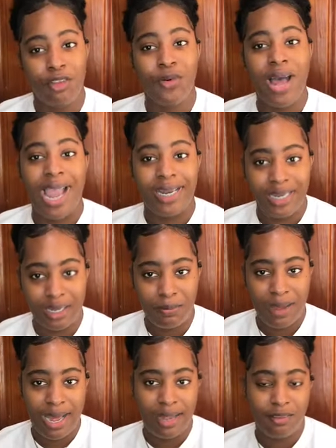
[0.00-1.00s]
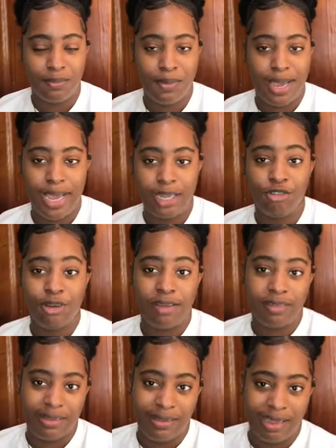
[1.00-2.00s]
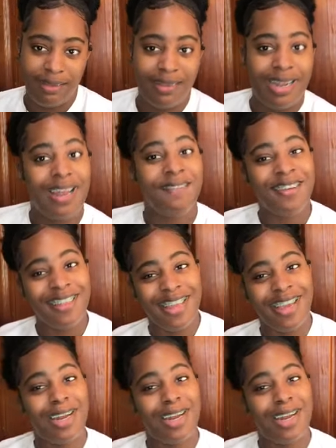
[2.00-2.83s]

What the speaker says: So I did pass my driving test and everything,